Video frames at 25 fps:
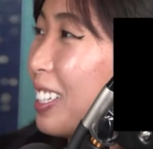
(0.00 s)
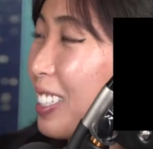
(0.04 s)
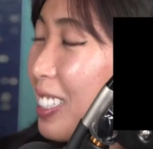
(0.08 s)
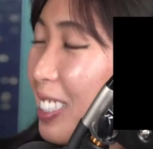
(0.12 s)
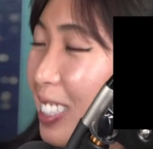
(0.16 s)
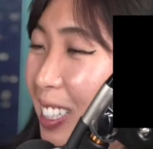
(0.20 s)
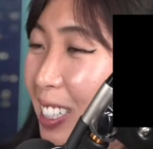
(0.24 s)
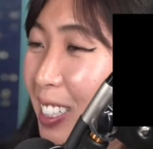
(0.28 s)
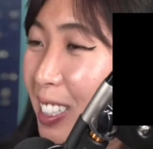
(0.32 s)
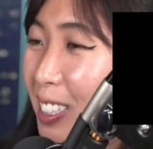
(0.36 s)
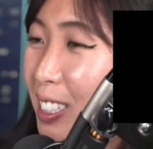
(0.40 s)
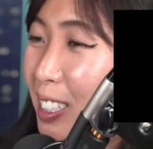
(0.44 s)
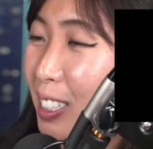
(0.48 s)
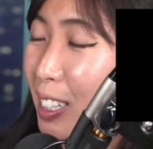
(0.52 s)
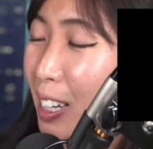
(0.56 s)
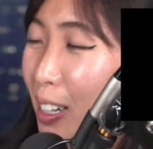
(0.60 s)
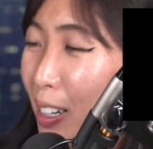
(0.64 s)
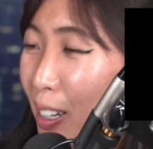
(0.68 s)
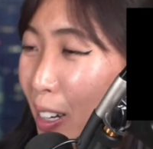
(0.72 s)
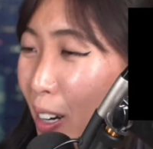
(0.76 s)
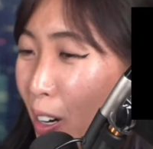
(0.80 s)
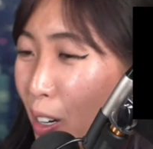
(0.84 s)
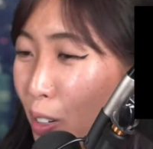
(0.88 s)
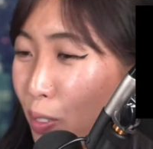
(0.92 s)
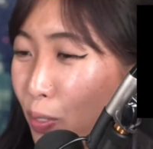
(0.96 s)
since
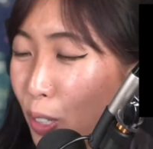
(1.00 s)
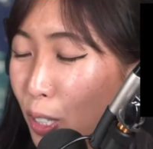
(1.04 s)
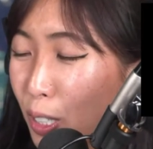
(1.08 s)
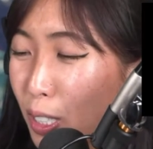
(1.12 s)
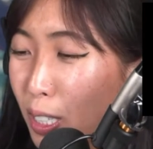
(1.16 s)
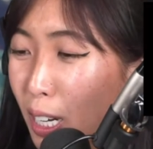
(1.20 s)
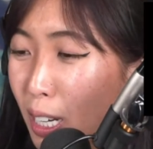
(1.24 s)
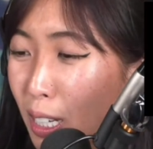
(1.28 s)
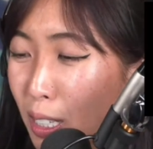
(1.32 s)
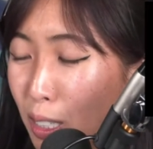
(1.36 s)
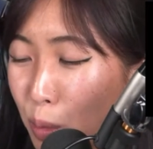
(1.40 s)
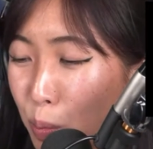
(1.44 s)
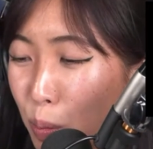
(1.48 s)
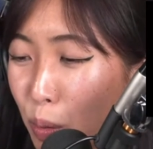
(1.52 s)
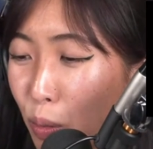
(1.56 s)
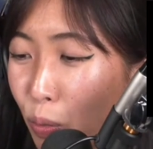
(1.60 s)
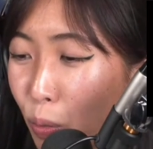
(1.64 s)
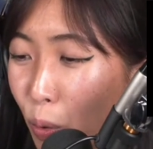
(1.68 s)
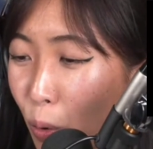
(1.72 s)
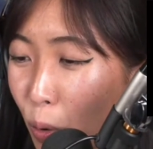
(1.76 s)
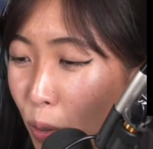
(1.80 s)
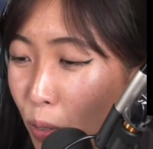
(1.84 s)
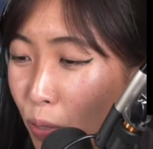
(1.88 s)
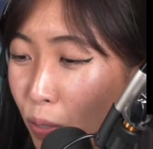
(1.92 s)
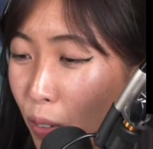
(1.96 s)
uh, Harvard days
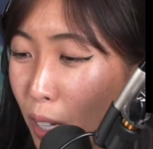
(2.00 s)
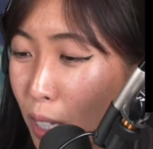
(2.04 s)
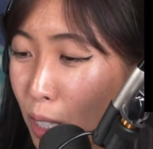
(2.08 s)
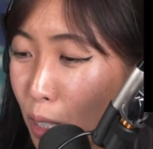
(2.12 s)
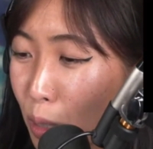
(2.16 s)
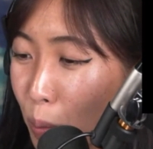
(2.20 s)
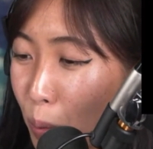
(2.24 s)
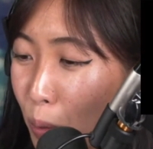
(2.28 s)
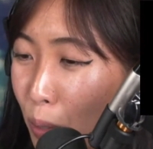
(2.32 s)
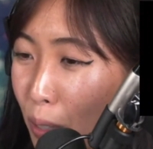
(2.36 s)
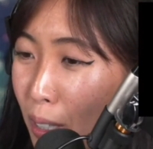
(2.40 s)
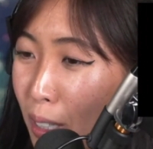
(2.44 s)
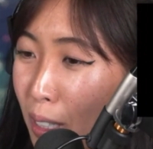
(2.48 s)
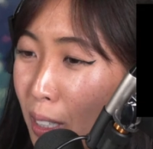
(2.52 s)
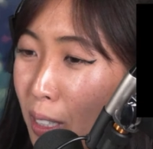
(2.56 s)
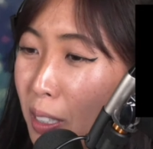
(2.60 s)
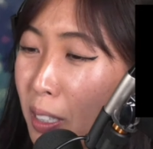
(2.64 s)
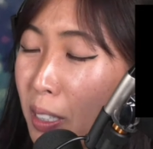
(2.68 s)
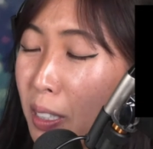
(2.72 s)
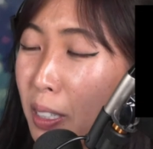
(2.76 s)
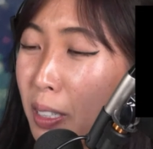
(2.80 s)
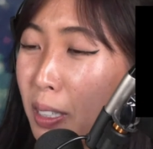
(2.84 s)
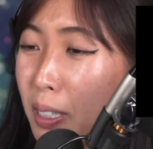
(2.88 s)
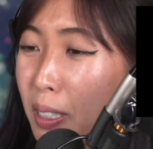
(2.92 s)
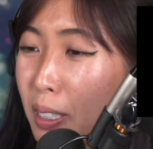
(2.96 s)
before oh, Facebook.
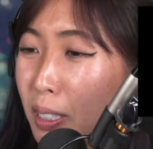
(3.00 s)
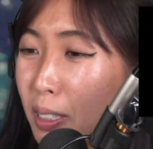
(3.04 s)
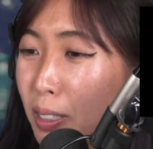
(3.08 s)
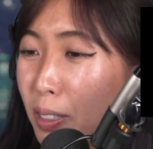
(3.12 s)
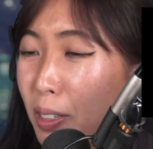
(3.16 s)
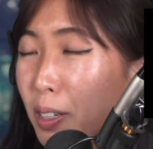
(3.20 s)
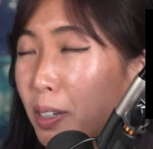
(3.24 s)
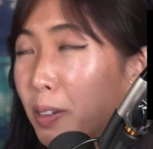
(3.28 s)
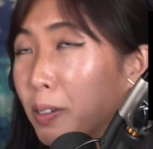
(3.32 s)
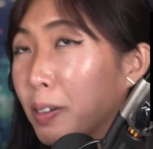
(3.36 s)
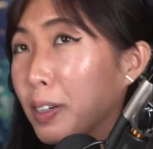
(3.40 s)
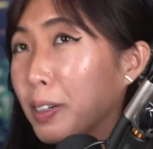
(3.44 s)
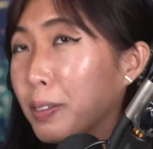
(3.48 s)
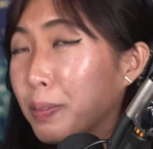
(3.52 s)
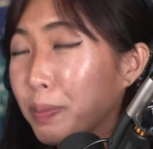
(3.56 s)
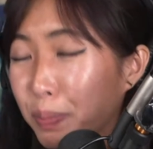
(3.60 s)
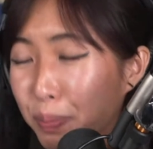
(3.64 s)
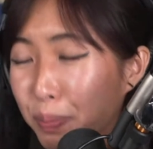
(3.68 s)
Right, right. Anyway.